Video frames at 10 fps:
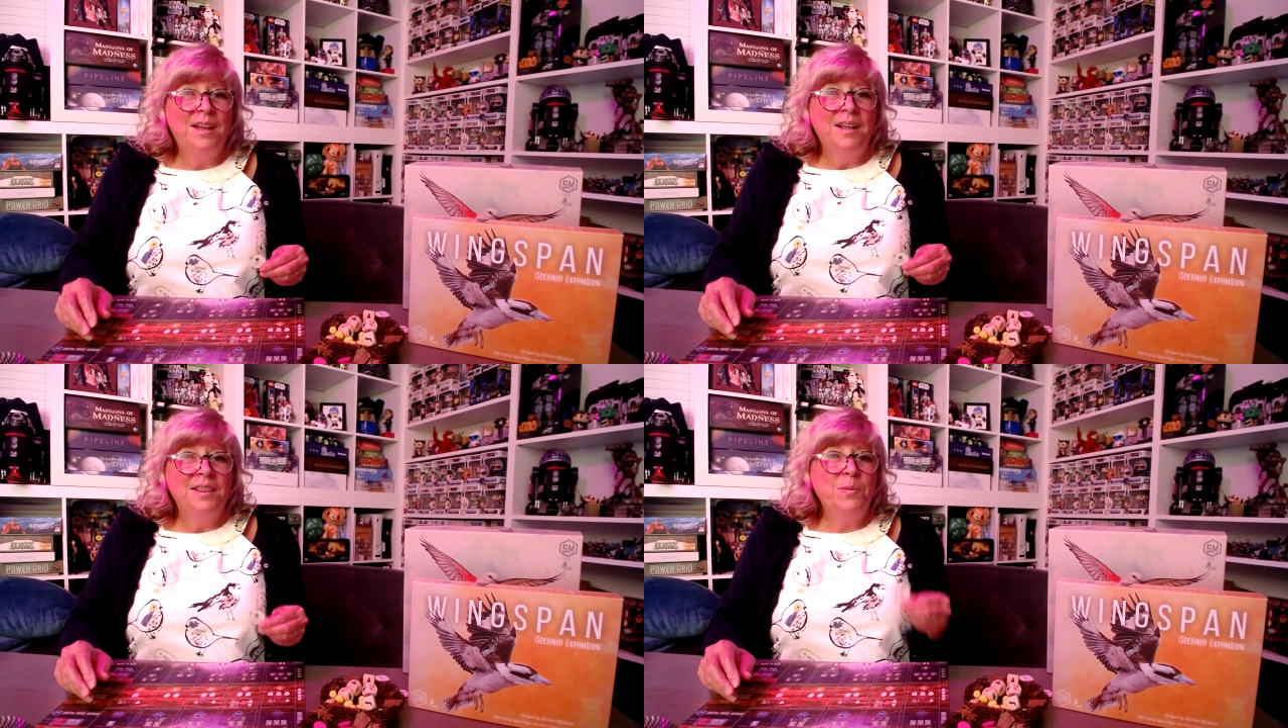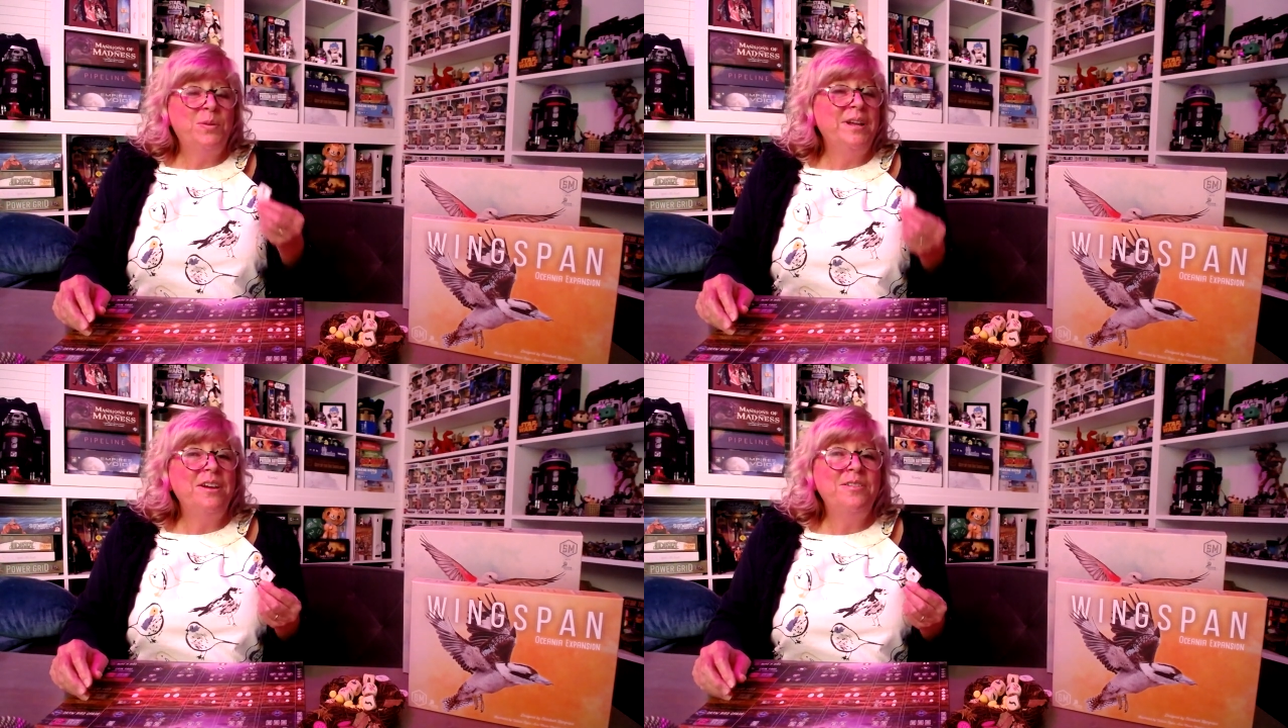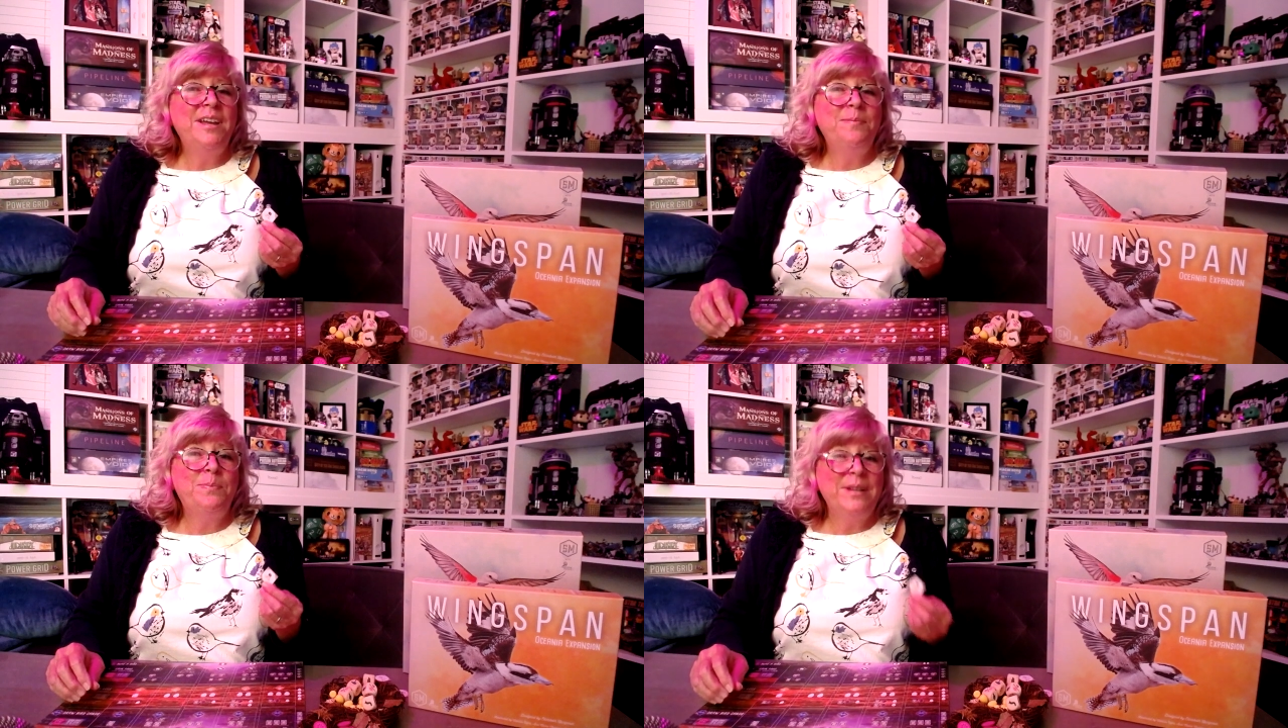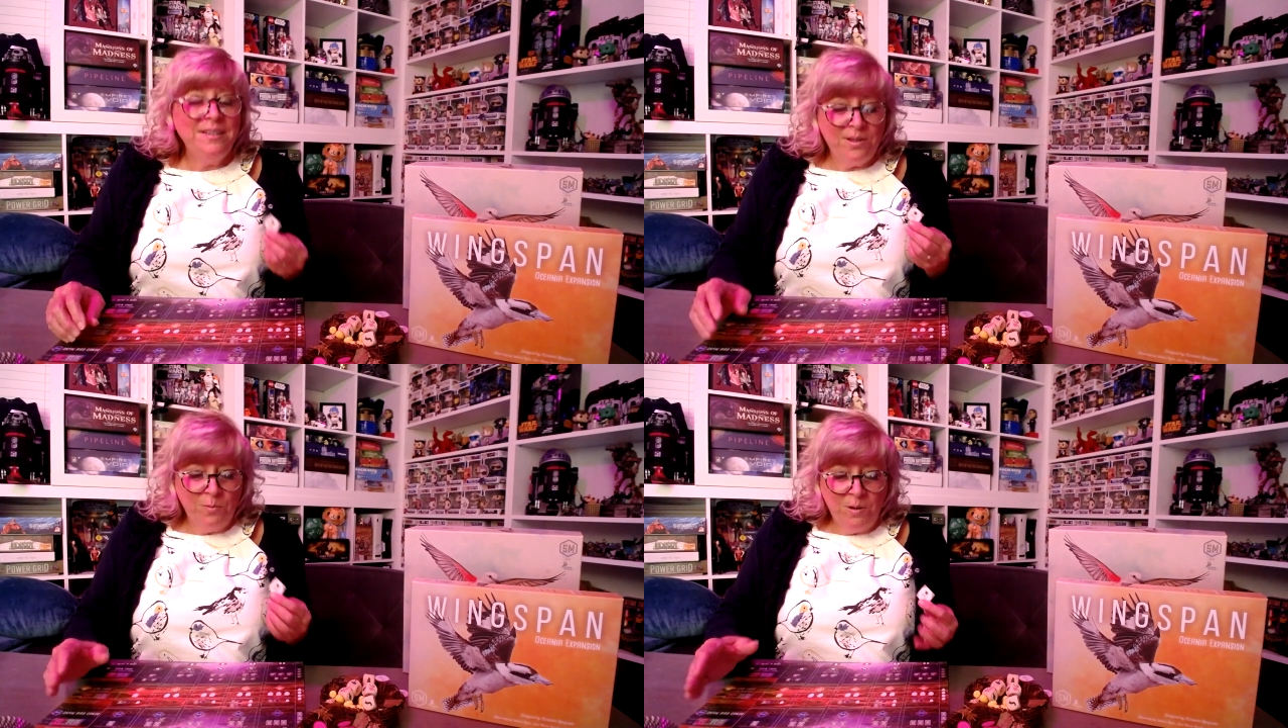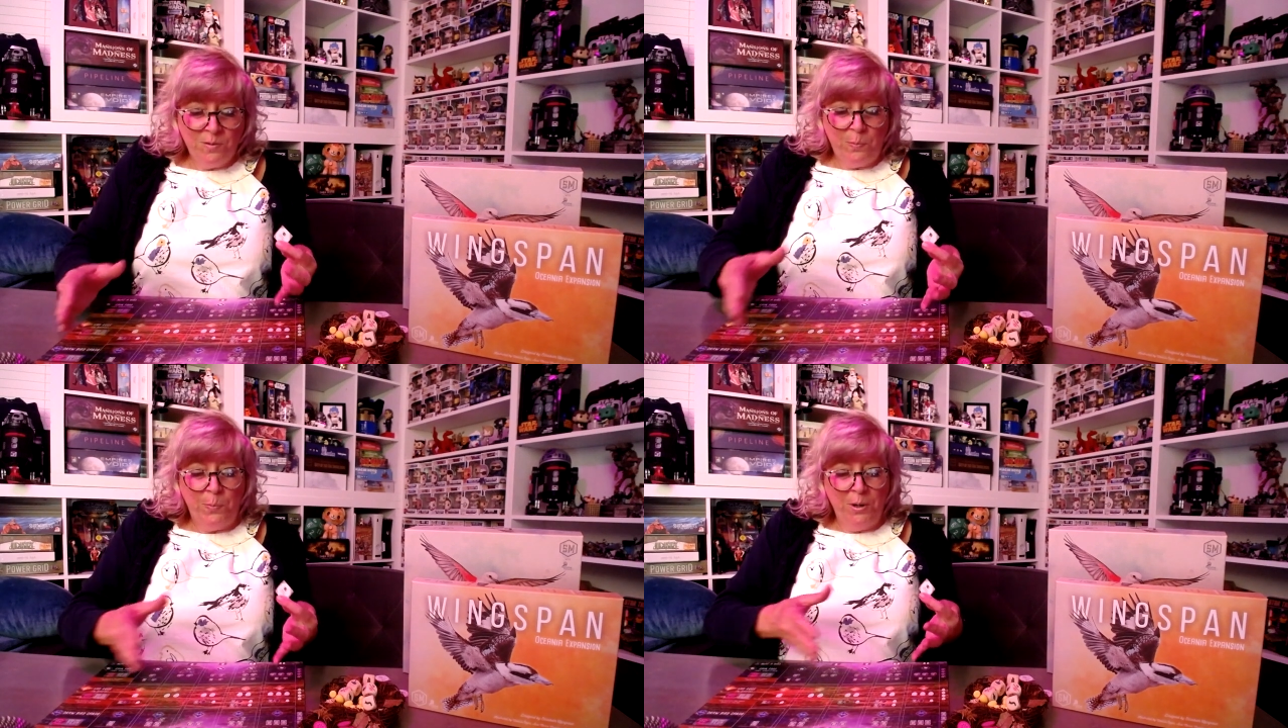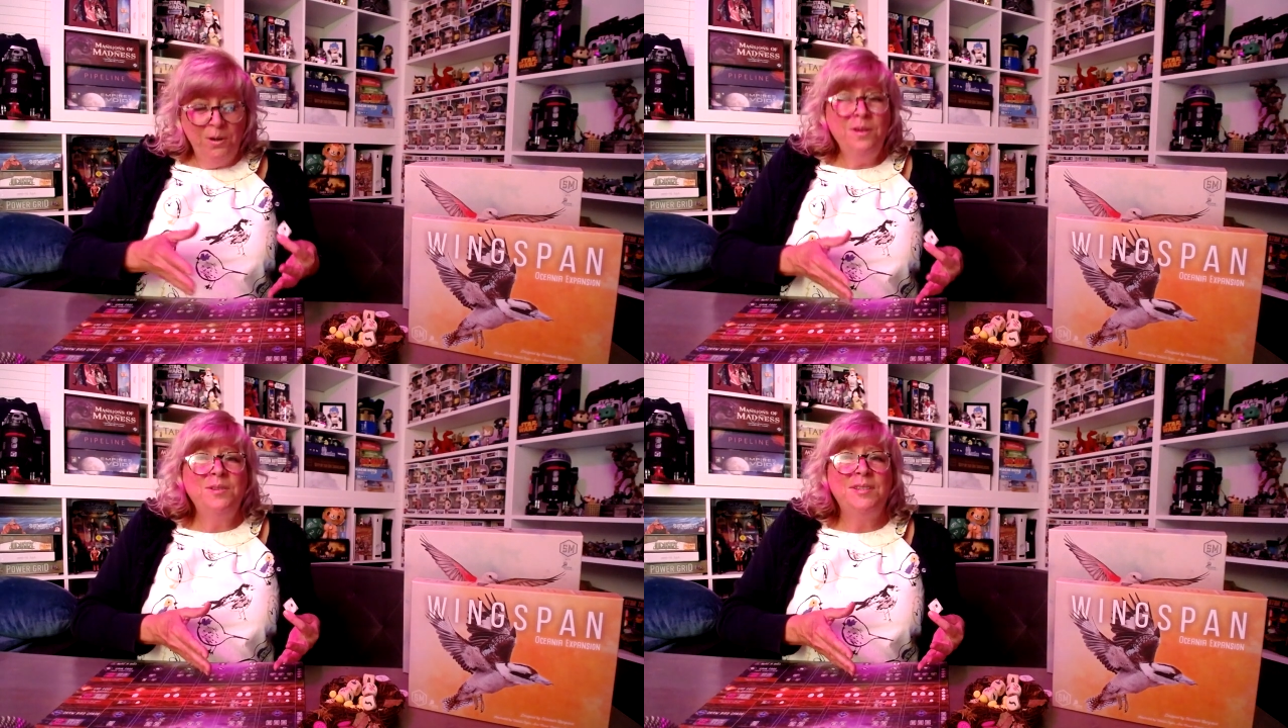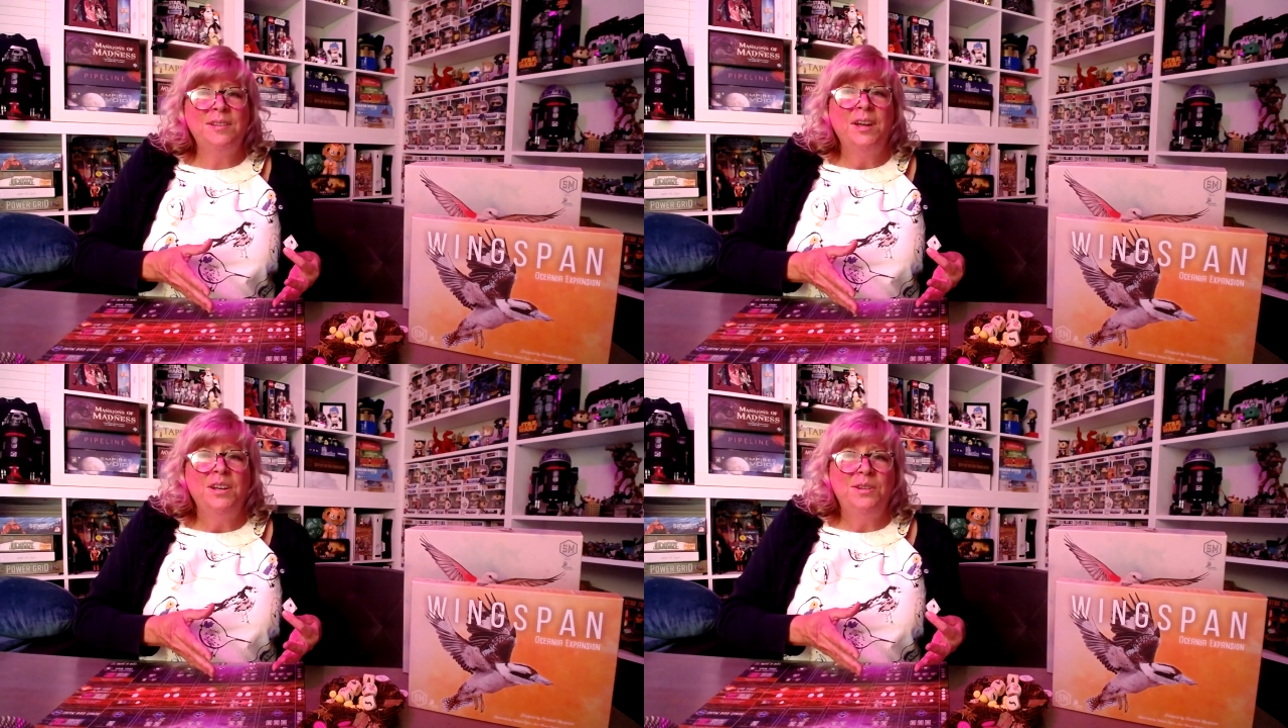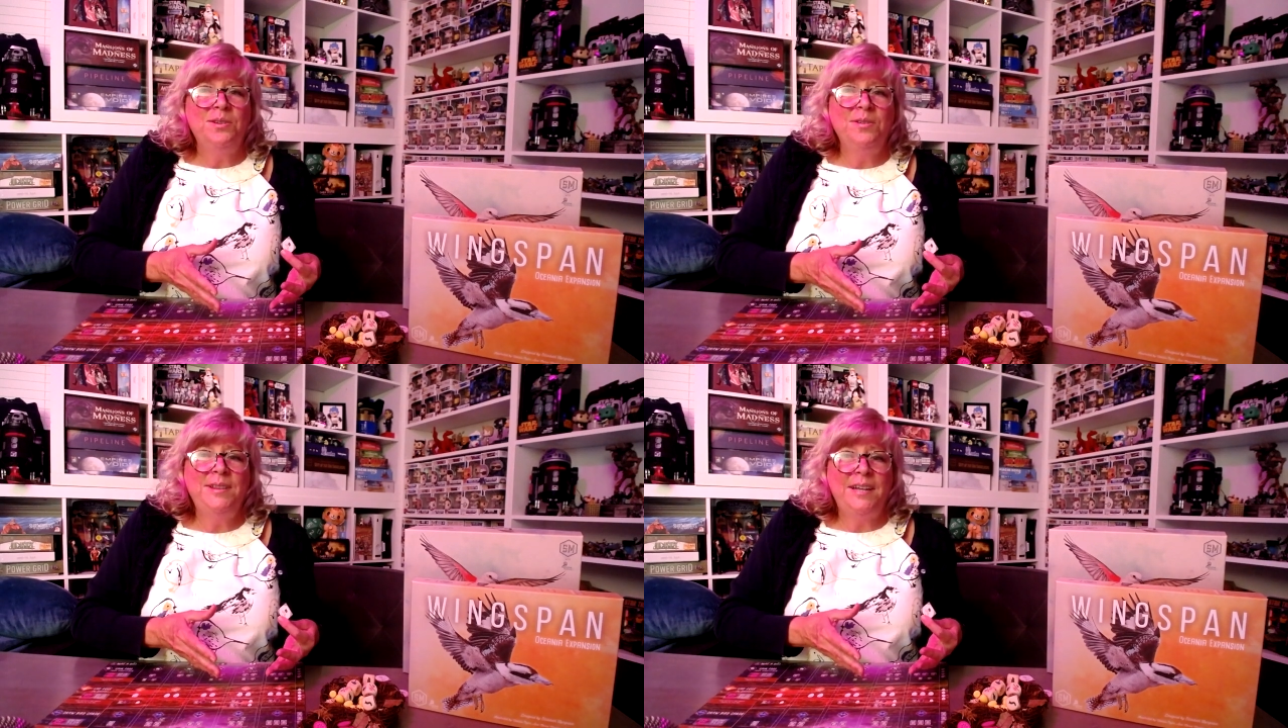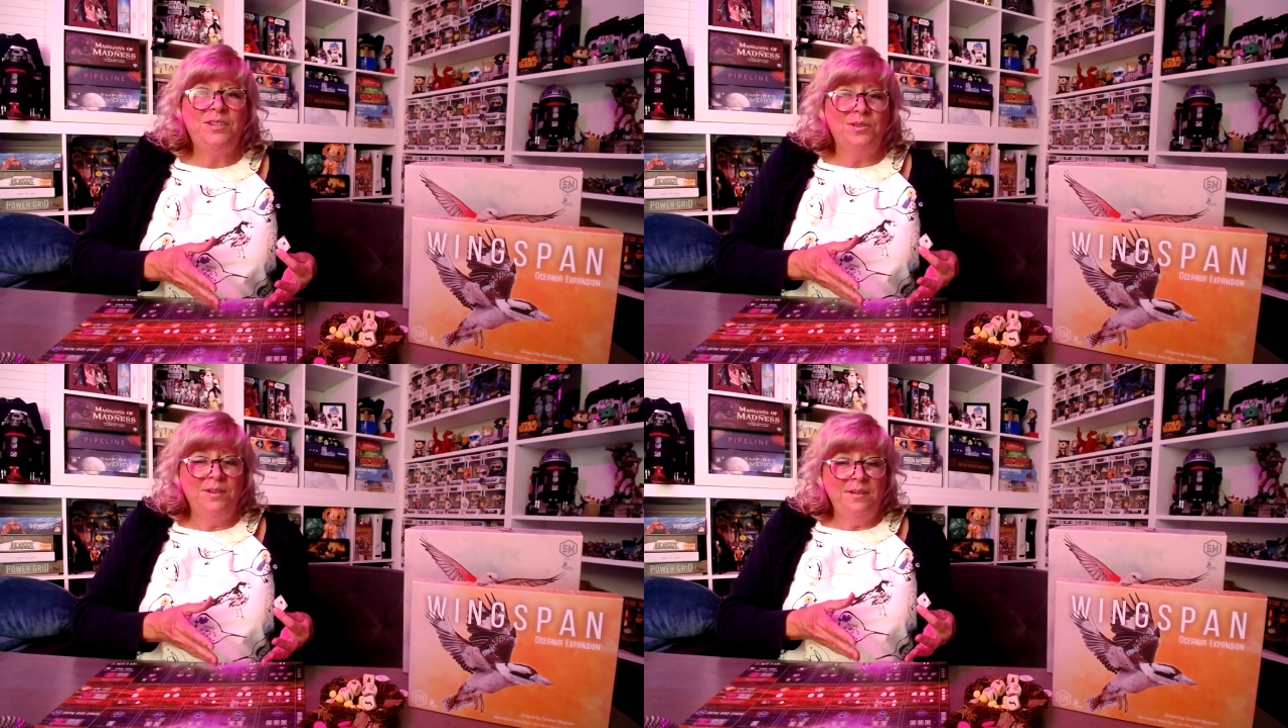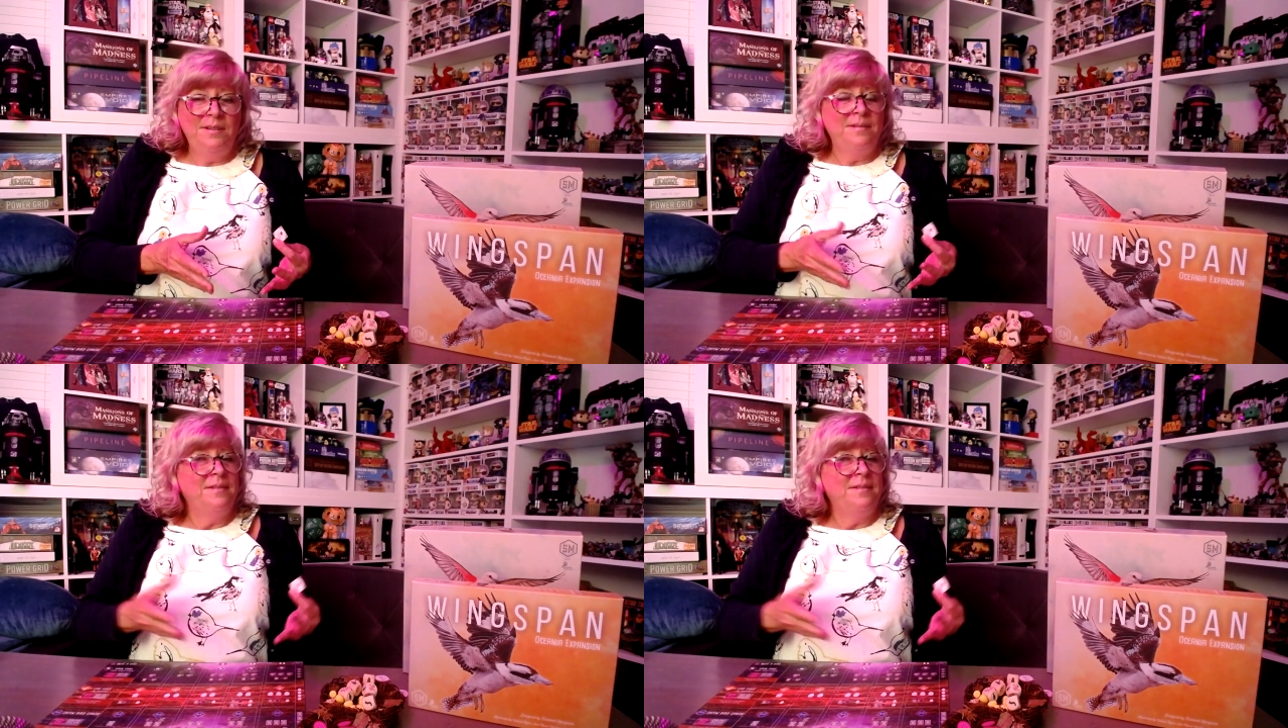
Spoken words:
the player that placed the most birds during that turn.